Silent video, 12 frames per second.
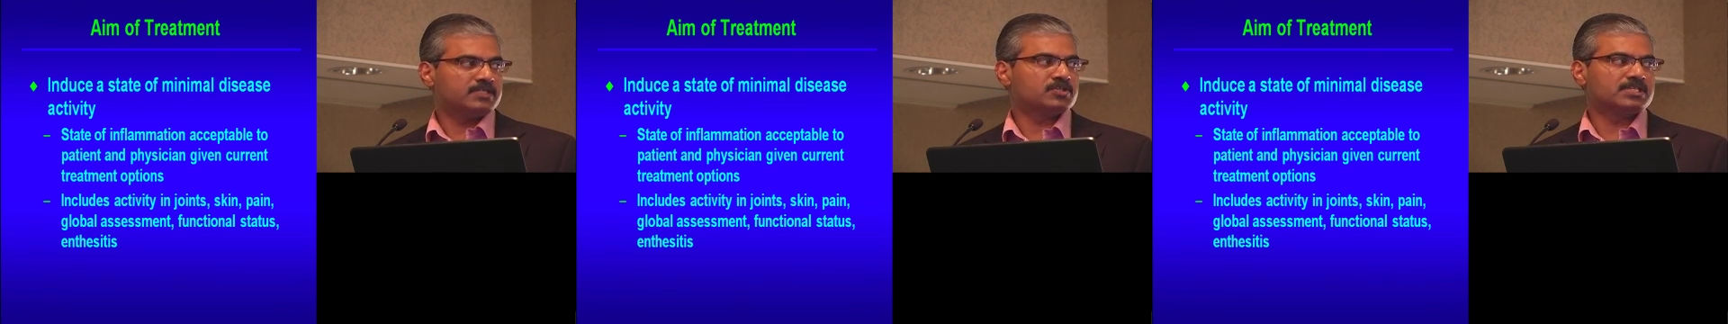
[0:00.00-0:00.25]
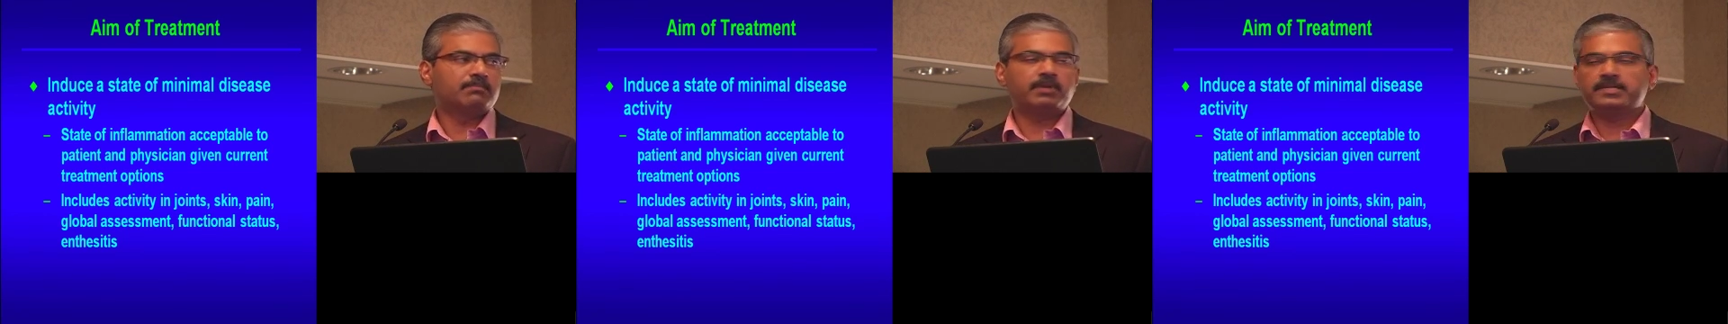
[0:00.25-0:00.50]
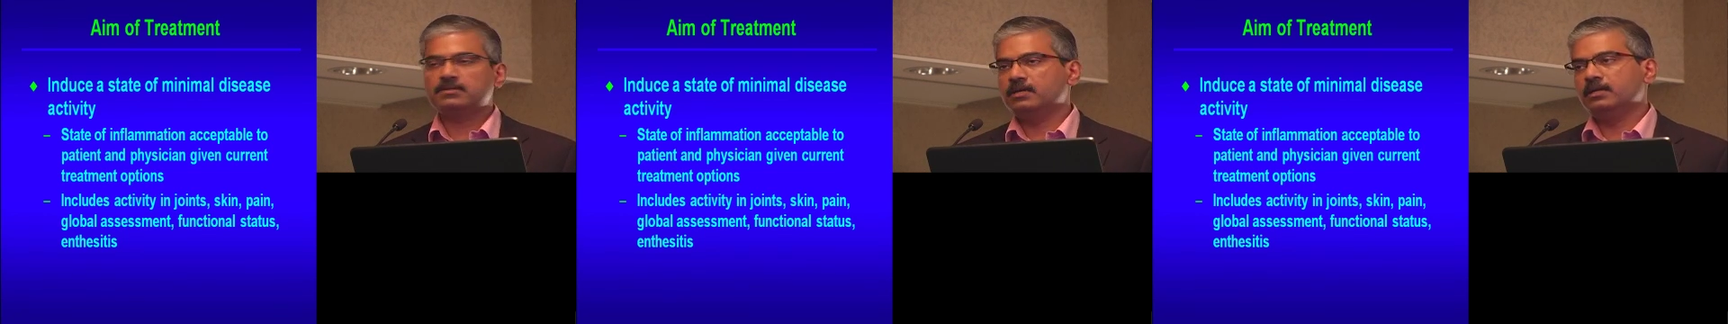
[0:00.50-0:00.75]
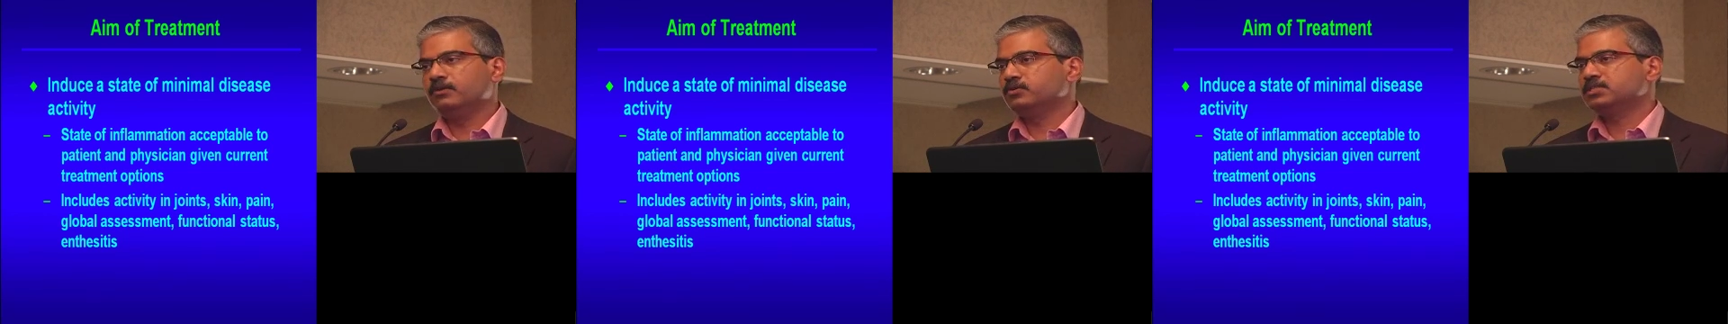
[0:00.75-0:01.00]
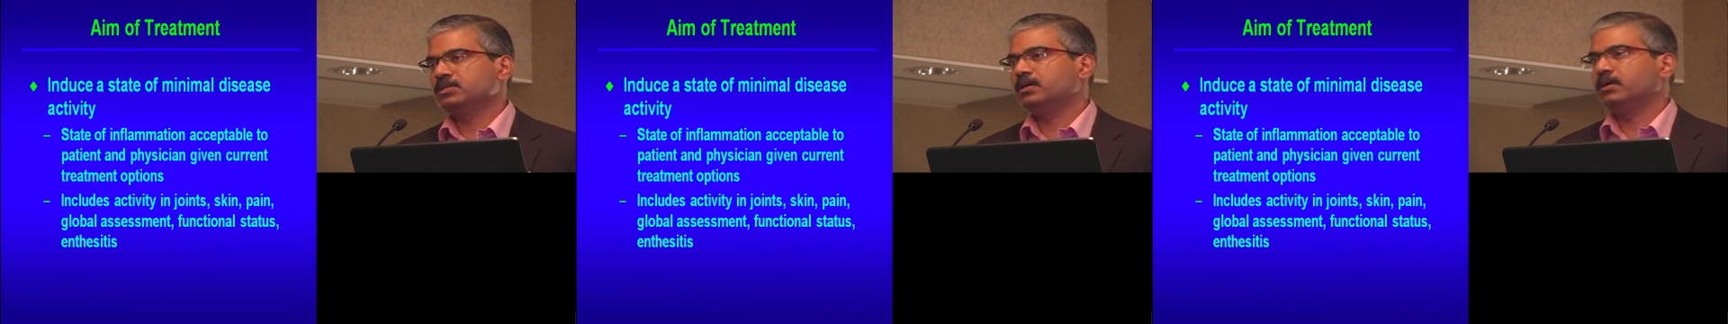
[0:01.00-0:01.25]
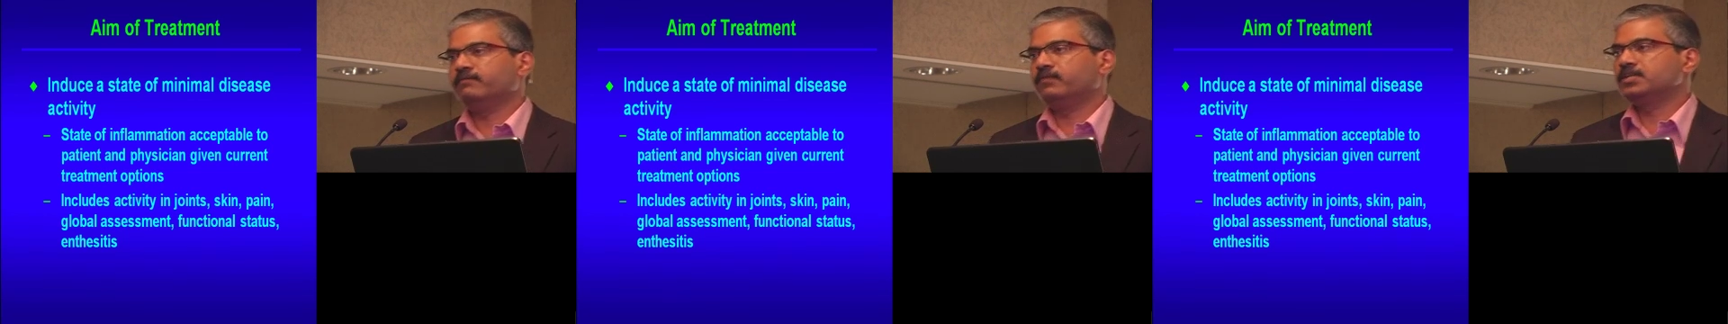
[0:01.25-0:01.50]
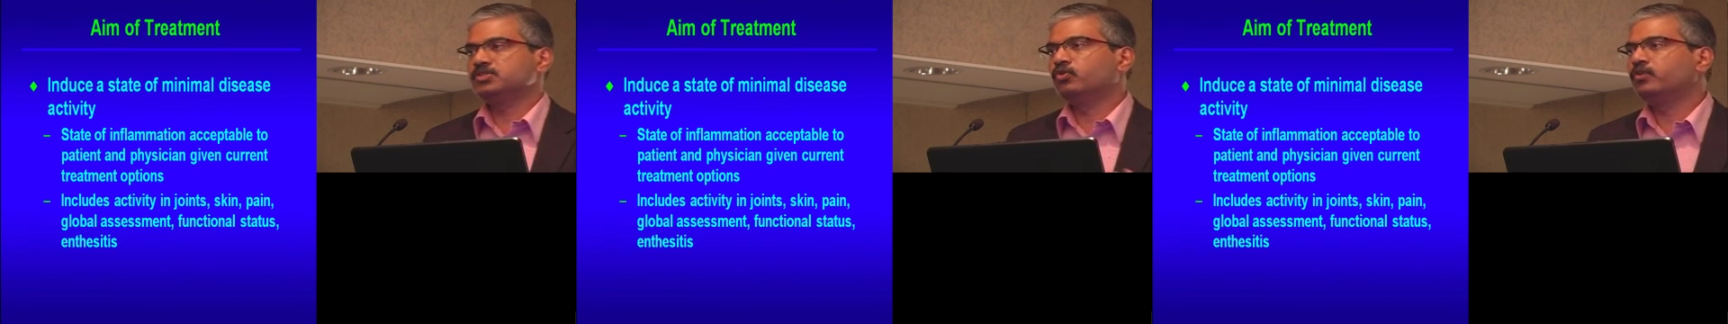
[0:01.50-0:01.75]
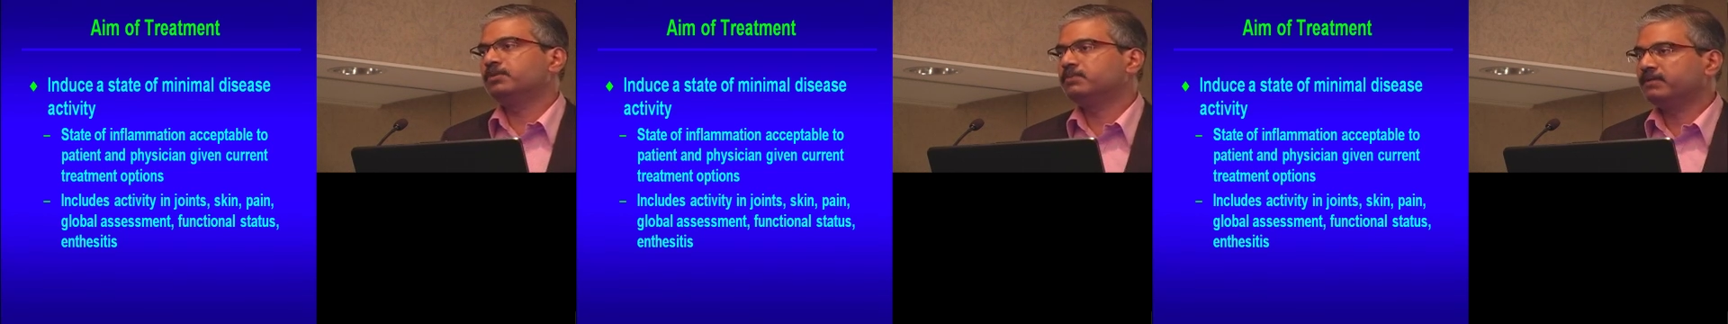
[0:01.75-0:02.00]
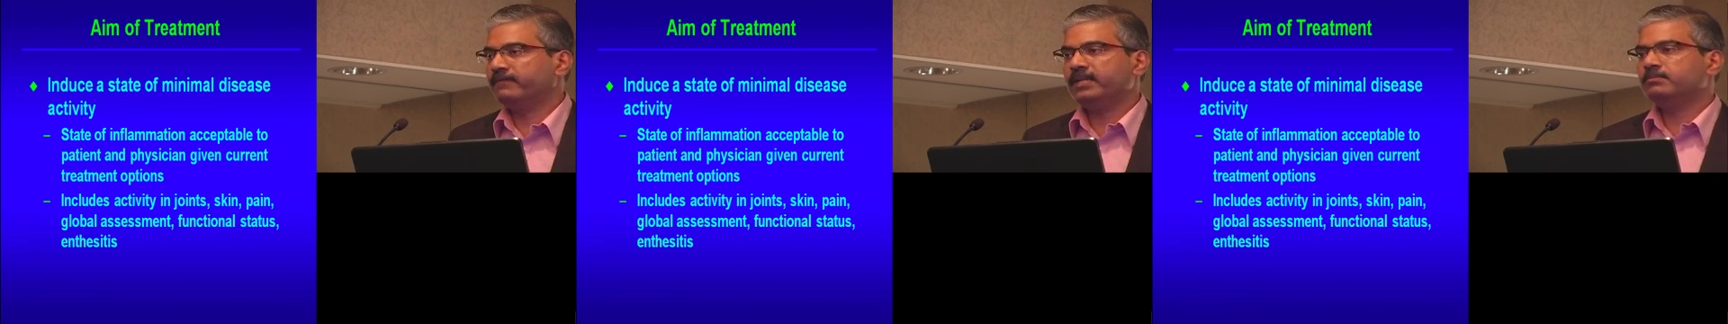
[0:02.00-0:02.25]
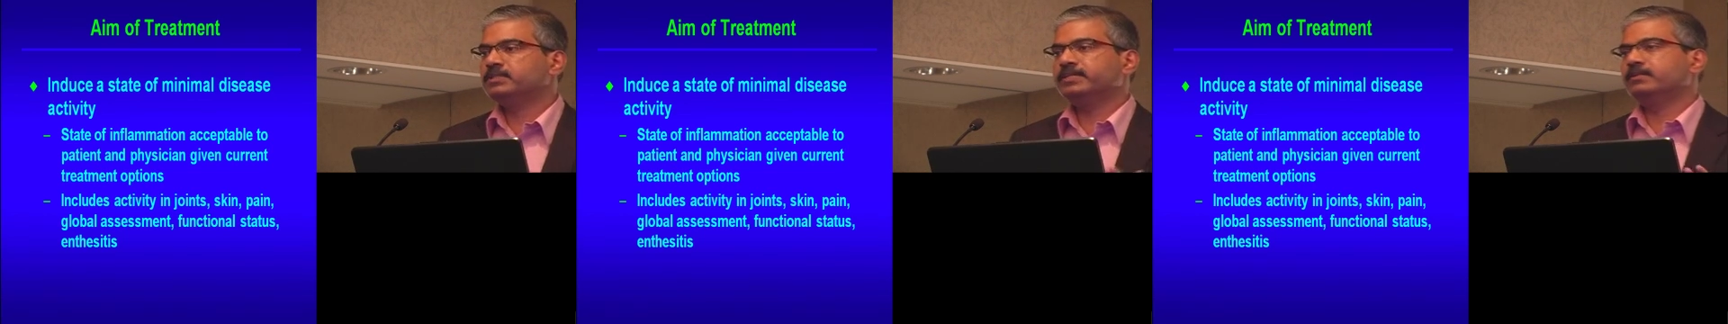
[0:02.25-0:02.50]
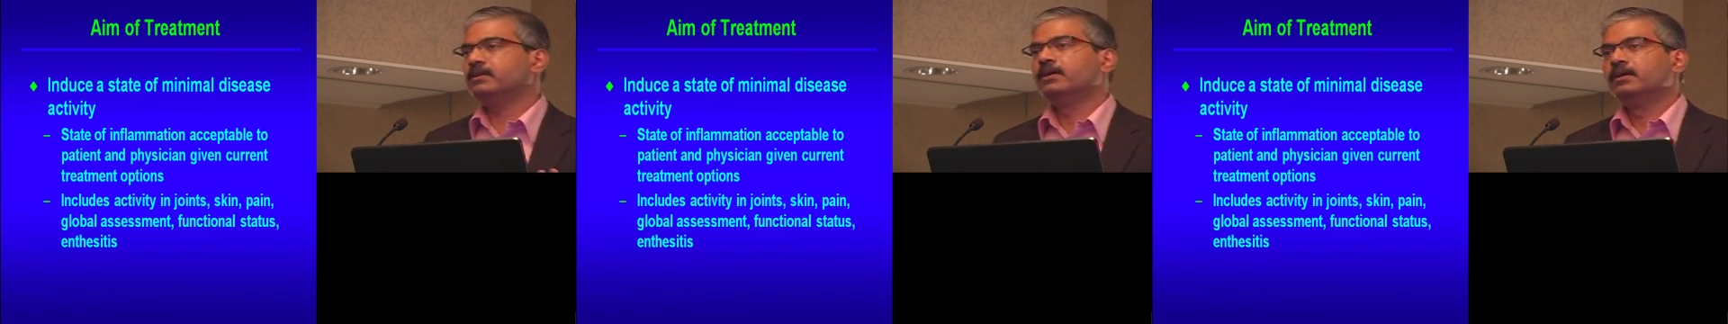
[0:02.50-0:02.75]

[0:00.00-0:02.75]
So someplace, if there is no treatment available, then